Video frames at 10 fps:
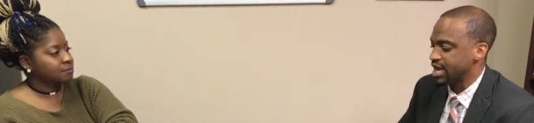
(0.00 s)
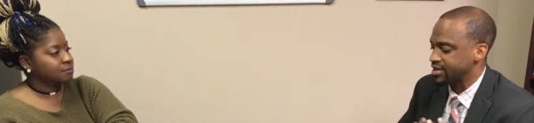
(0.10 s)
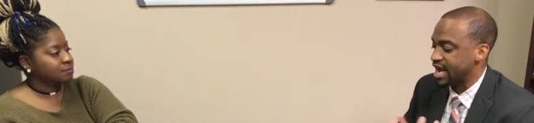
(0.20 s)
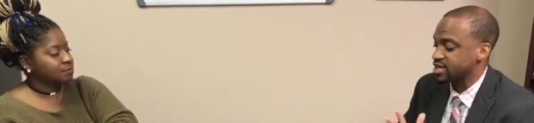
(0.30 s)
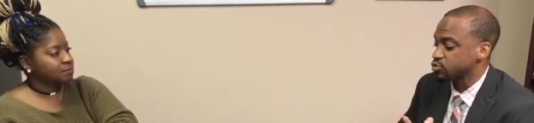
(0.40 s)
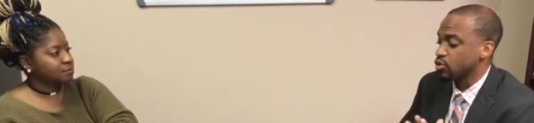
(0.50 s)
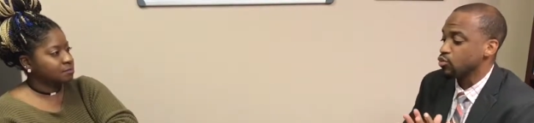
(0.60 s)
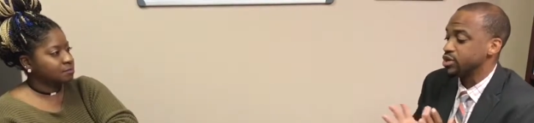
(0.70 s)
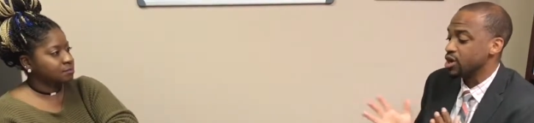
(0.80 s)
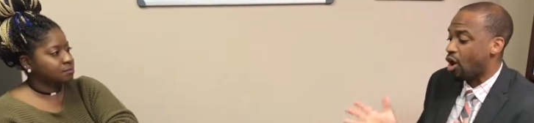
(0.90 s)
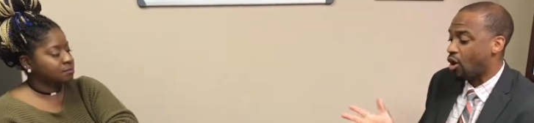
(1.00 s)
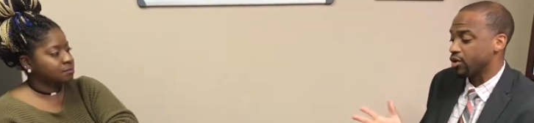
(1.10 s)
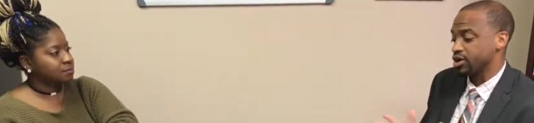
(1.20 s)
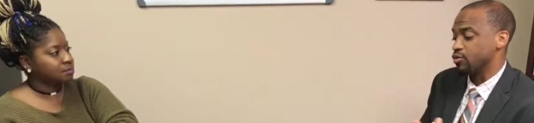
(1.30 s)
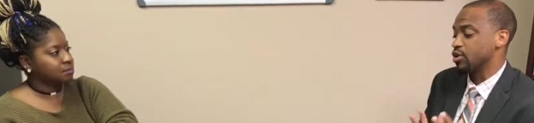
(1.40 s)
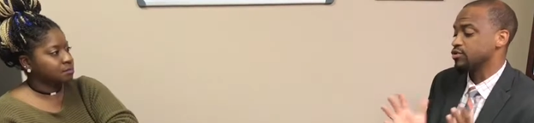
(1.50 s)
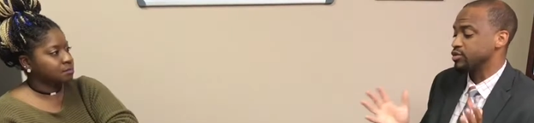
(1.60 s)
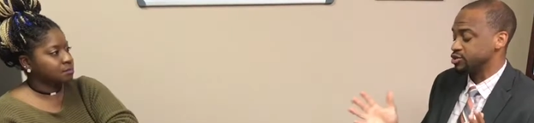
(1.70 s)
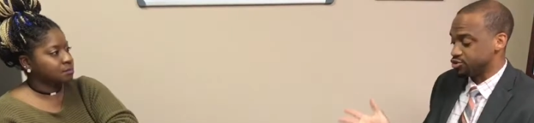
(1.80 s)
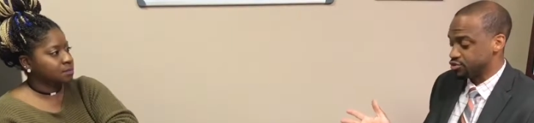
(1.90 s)
Speaker 1: And that's what we all here, whether
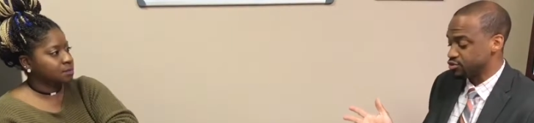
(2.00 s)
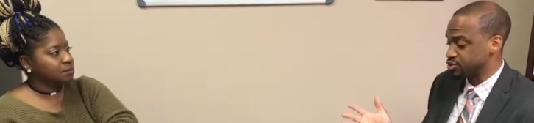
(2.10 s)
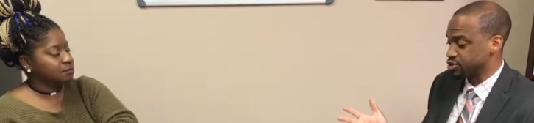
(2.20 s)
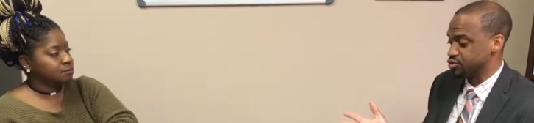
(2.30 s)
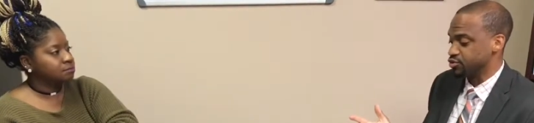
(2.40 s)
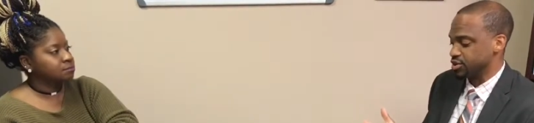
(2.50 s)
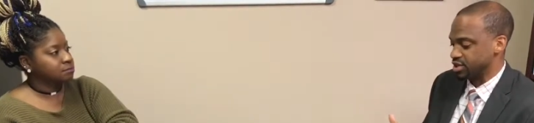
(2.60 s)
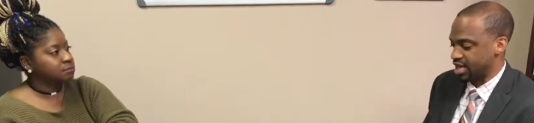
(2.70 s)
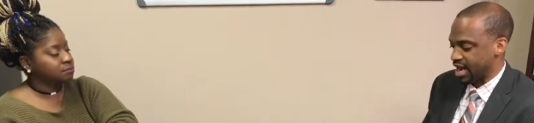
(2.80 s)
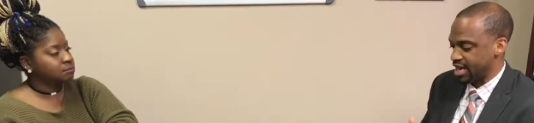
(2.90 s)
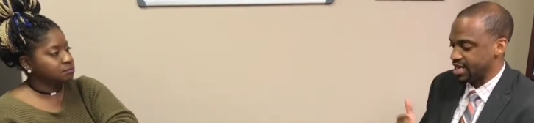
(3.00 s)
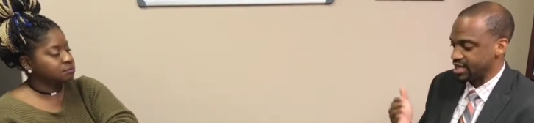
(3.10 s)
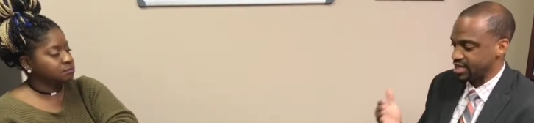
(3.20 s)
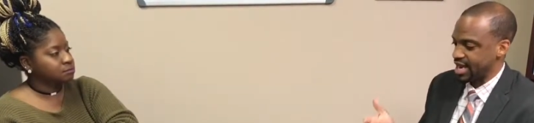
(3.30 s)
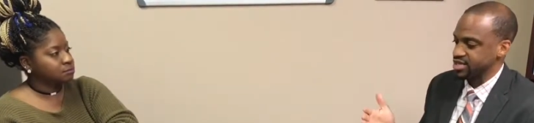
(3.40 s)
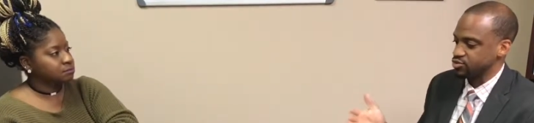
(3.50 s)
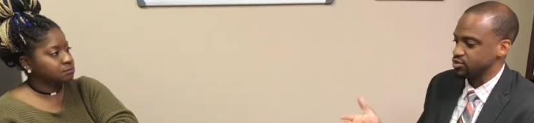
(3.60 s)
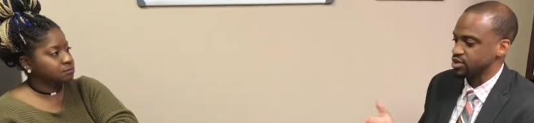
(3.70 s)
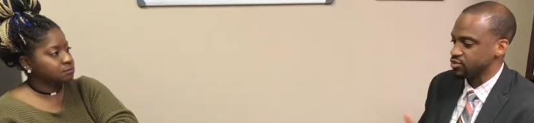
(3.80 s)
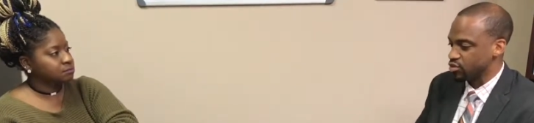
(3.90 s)
we choose to do it or not, that's
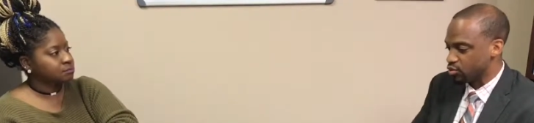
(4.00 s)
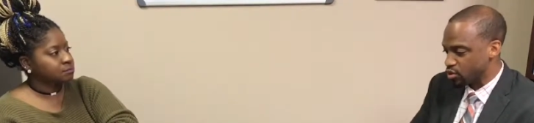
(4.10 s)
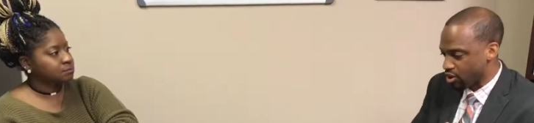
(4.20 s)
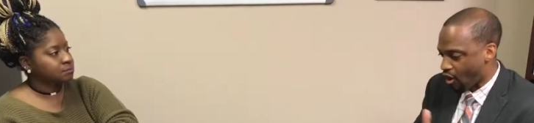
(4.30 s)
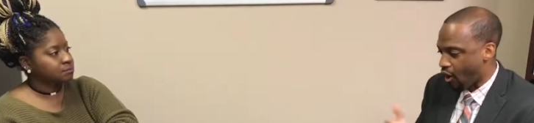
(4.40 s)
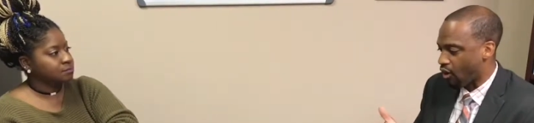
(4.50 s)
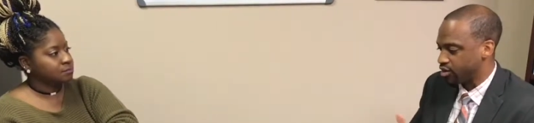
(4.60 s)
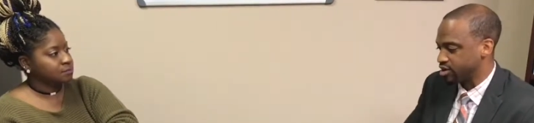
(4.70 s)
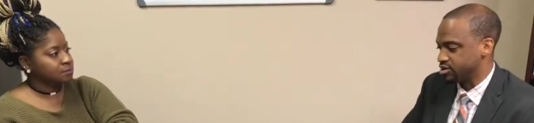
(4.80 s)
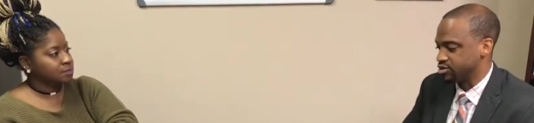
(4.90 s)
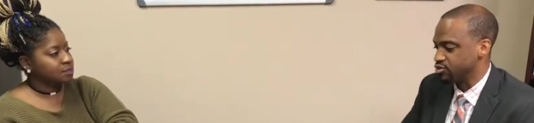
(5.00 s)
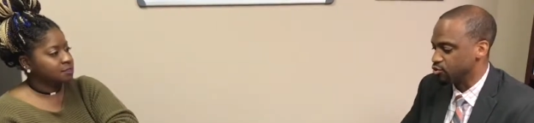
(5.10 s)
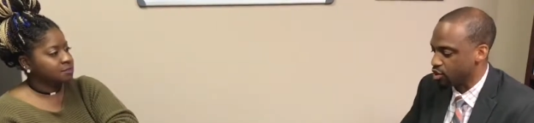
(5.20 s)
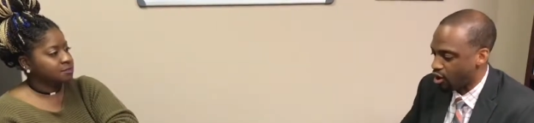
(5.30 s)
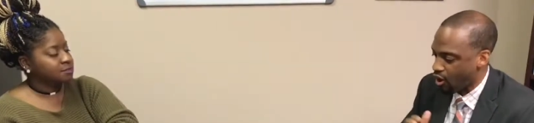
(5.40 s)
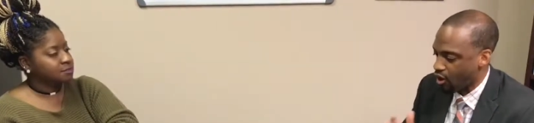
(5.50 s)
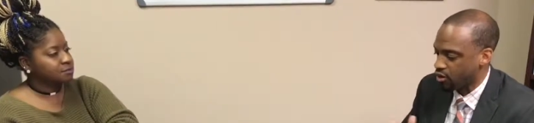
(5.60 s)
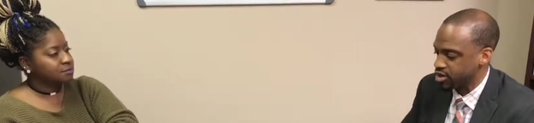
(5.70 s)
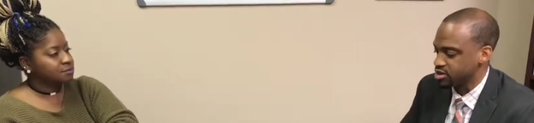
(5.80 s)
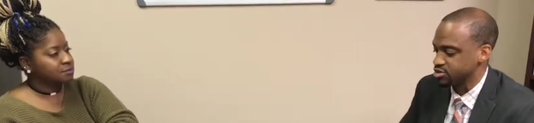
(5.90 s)
really what we're all here to do. We're
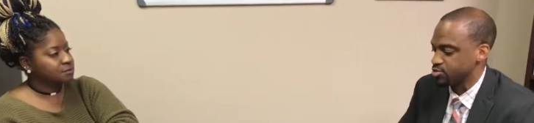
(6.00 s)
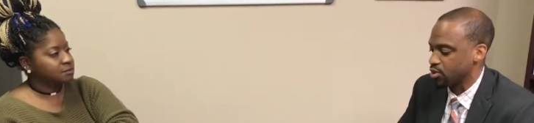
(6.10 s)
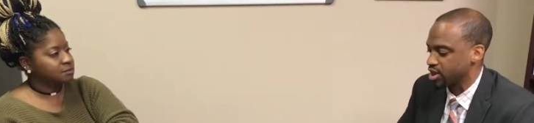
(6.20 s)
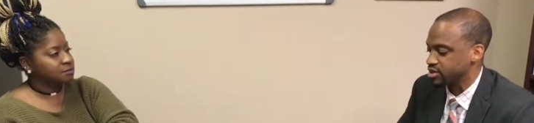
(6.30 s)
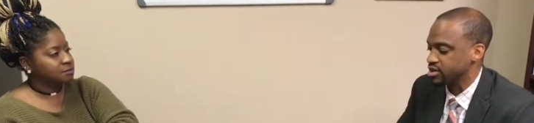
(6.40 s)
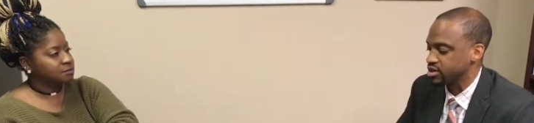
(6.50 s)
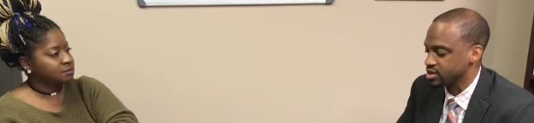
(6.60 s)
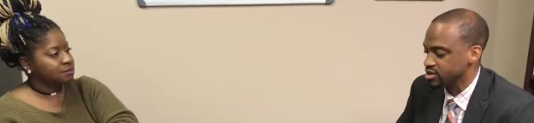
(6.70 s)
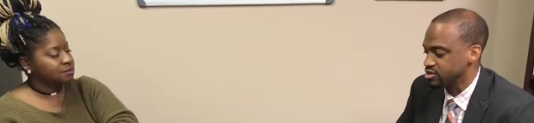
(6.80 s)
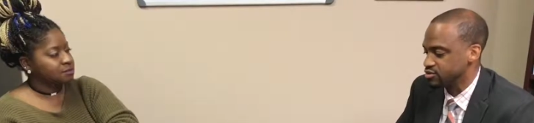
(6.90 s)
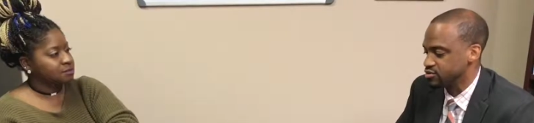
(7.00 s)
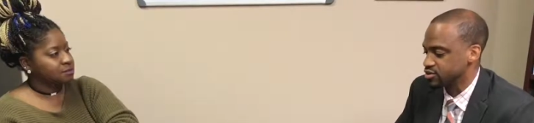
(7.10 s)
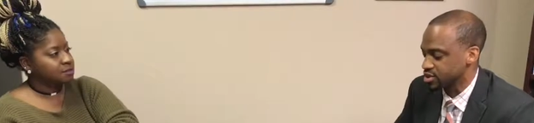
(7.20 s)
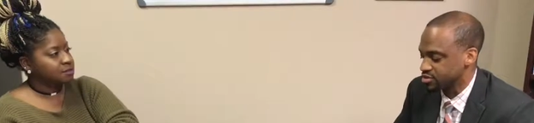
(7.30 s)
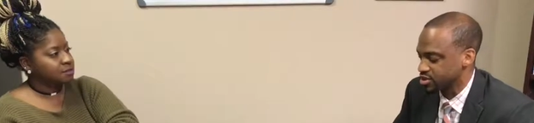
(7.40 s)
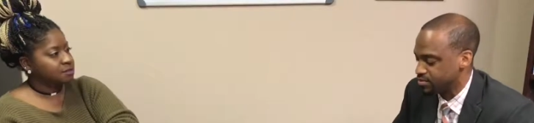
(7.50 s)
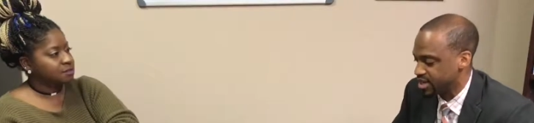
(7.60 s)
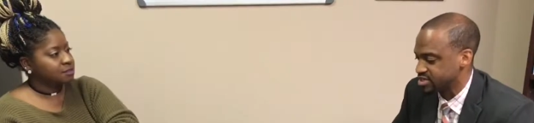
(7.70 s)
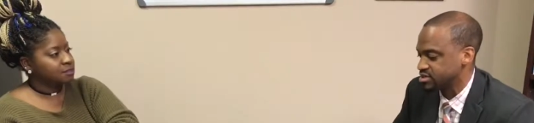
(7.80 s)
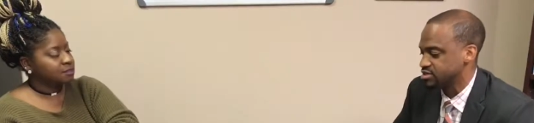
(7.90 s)
all here to spread the good news, the, the
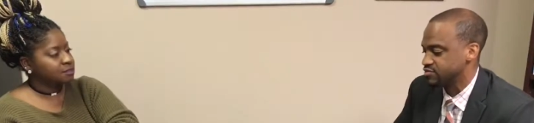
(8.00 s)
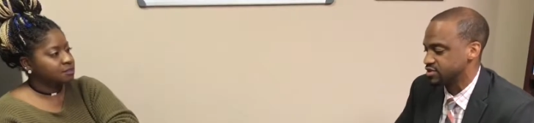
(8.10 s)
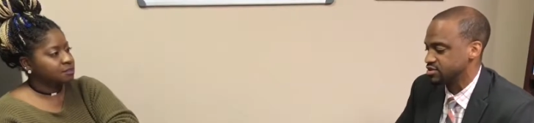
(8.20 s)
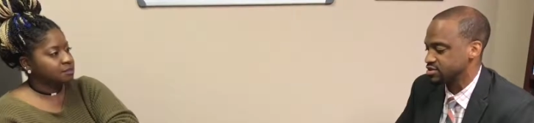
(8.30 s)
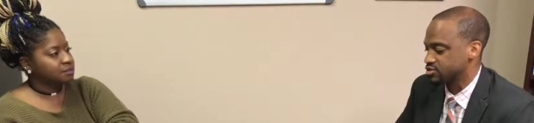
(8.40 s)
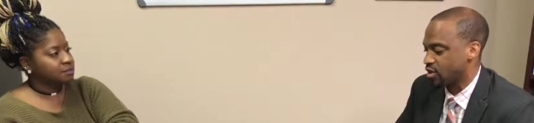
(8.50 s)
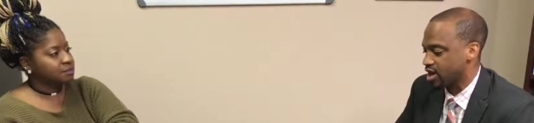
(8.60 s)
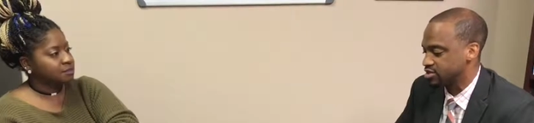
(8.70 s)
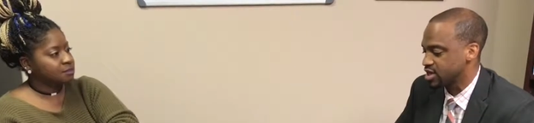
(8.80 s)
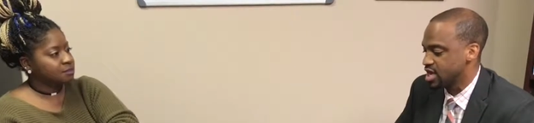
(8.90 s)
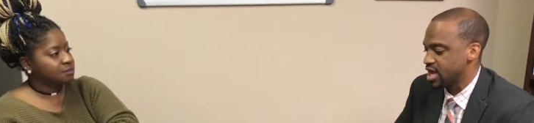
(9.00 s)
message of Jesus Christ.